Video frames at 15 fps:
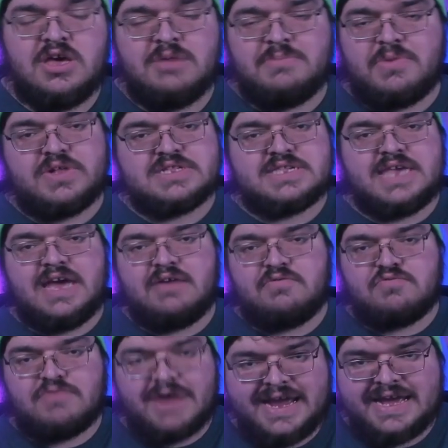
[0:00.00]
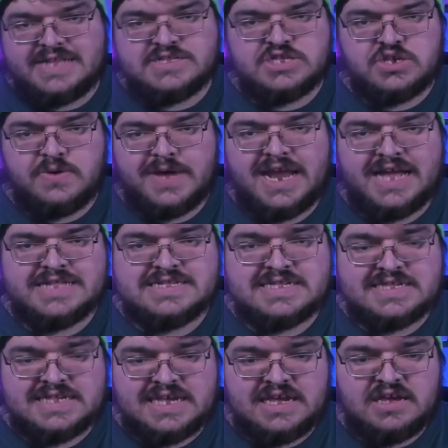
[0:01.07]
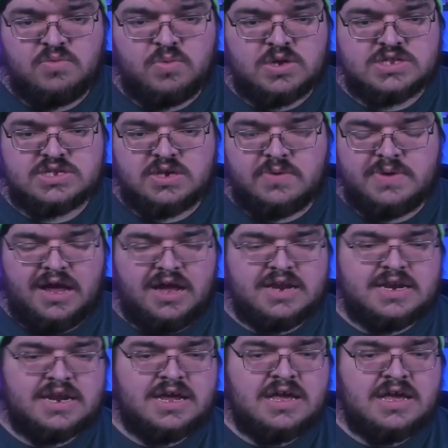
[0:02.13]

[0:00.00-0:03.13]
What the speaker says: but let's get right into it and see what's going on.